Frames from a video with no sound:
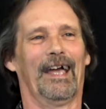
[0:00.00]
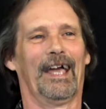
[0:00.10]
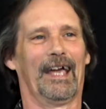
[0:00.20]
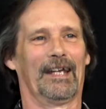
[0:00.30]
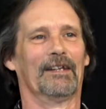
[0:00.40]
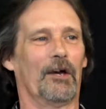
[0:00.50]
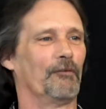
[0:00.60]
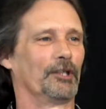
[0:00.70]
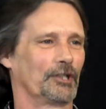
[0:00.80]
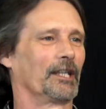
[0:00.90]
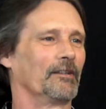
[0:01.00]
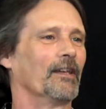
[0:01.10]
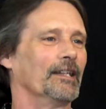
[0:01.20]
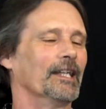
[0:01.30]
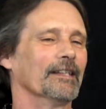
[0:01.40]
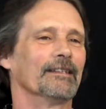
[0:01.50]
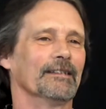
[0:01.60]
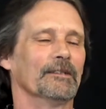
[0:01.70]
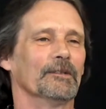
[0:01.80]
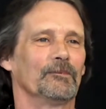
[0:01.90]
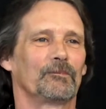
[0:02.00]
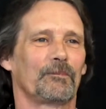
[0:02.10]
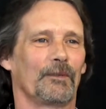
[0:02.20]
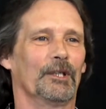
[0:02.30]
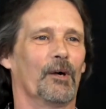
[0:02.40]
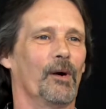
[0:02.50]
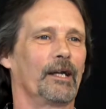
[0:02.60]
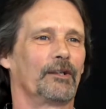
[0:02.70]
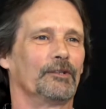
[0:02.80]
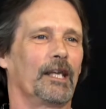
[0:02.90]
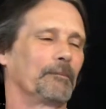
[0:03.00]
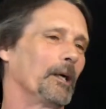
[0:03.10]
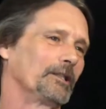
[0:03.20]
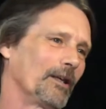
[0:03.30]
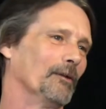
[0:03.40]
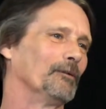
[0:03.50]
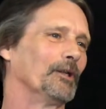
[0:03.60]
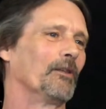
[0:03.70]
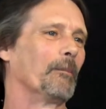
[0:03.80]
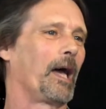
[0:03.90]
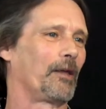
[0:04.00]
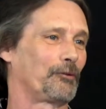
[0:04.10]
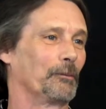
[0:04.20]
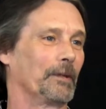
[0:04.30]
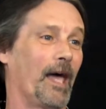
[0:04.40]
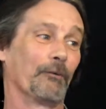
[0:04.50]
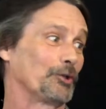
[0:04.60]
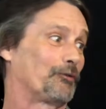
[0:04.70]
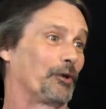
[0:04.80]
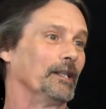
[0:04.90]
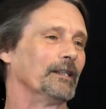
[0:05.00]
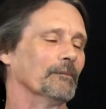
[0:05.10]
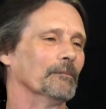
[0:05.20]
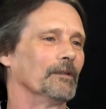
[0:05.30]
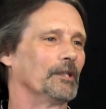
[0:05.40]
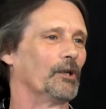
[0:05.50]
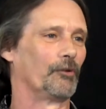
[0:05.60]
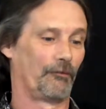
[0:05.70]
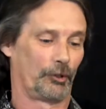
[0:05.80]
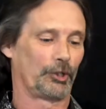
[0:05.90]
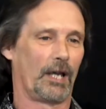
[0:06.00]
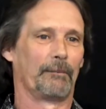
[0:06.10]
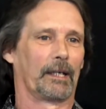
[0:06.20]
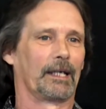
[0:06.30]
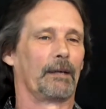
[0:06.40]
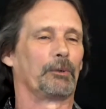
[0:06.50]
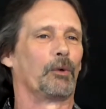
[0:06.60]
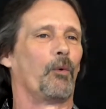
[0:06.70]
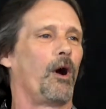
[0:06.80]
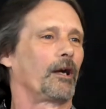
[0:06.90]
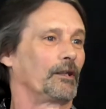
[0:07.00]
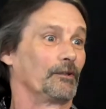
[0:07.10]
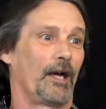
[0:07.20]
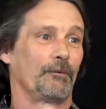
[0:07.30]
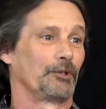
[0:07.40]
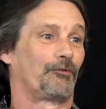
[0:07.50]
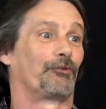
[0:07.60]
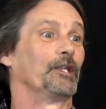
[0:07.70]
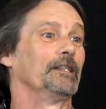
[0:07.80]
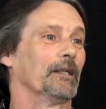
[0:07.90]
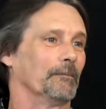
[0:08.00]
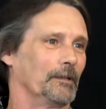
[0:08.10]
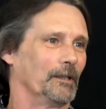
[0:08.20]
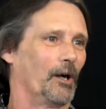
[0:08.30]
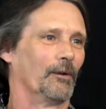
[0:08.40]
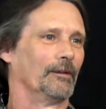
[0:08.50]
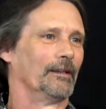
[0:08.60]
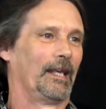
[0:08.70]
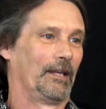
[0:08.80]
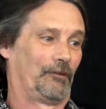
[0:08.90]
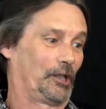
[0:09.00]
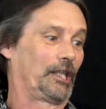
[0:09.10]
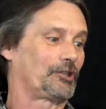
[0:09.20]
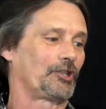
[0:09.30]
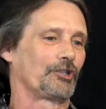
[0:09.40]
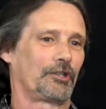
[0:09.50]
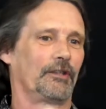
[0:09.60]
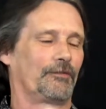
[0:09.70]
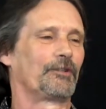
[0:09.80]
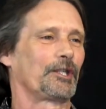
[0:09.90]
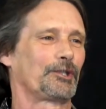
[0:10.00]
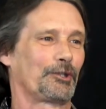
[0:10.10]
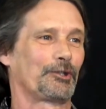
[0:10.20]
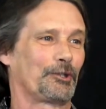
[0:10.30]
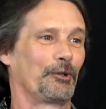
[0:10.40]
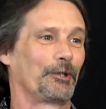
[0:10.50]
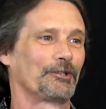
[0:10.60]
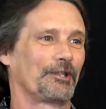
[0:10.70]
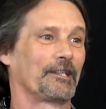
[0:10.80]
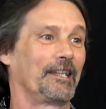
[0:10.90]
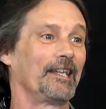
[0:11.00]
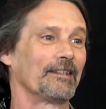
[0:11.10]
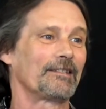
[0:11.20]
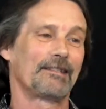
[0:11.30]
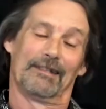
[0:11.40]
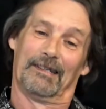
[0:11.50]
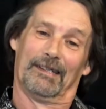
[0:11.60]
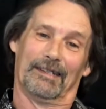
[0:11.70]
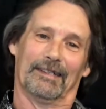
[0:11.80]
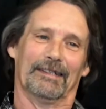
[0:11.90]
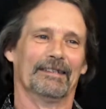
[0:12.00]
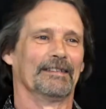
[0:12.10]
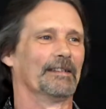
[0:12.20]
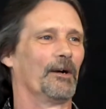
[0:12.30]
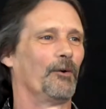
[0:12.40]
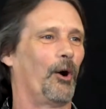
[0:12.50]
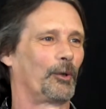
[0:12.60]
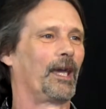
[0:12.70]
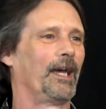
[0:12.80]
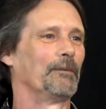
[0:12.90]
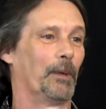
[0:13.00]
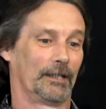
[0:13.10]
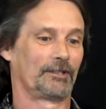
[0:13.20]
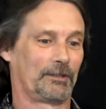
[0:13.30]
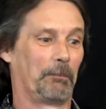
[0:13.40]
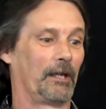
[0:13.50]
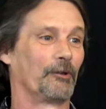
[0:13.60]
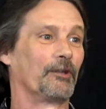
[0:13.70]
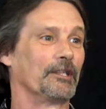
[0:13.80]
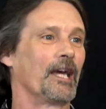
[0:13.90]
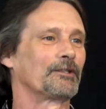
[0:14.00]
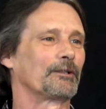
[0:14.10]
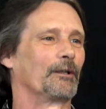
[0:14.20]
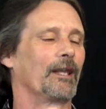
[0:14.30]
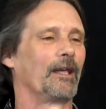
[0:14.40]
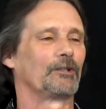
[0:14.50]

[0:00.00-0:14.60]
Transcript: And eventually they did, and you know, I could take myself into the bathroom, and that was freedom. You know, the first time I got up in a walker, that was freedom. You know, if it gets this is as good as it gets, you know, okay, but it's better than yesterday.